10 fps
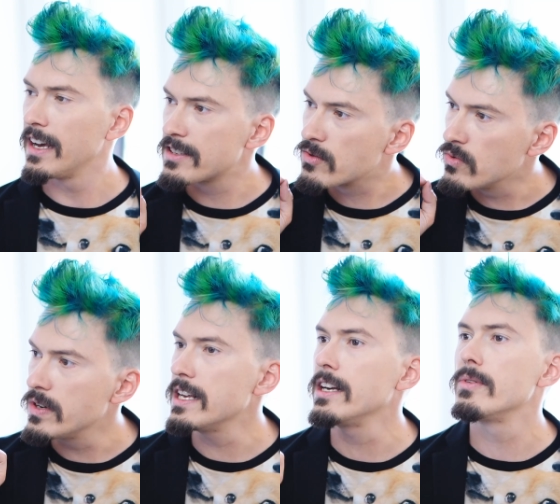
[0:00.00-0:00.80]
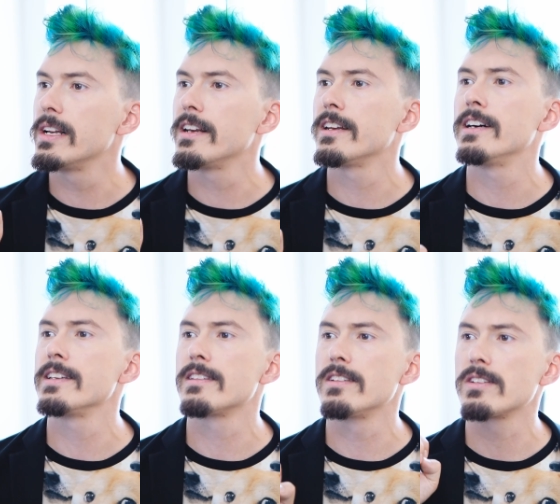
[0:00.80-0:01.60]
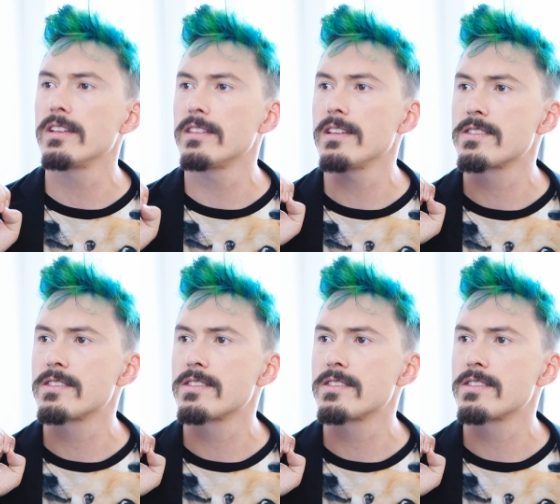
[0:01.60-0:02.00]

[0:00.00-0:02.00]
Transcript: It's really, really nice and it's,